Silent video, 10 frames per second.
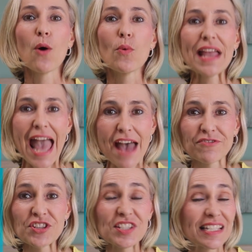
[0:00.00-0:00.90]
We have
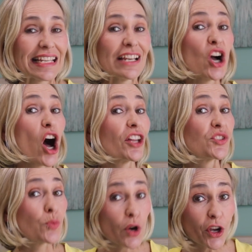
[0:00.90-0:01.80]
to see
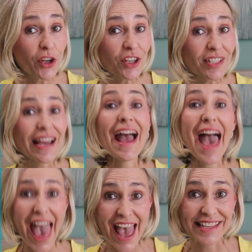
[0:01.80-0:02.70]
God's Word
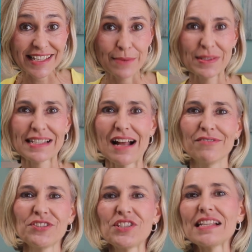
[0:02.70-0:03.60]
as
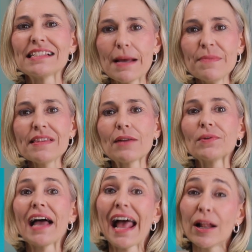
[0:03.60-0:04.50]
Himself. You see, something that
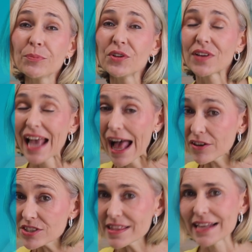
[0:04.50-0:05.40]
will help you
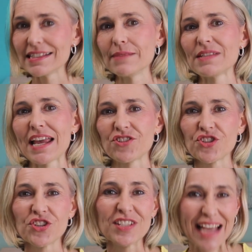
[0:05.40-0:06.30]
counter that temptation
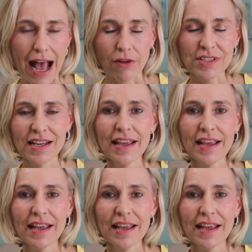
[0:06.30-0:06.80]
to doubt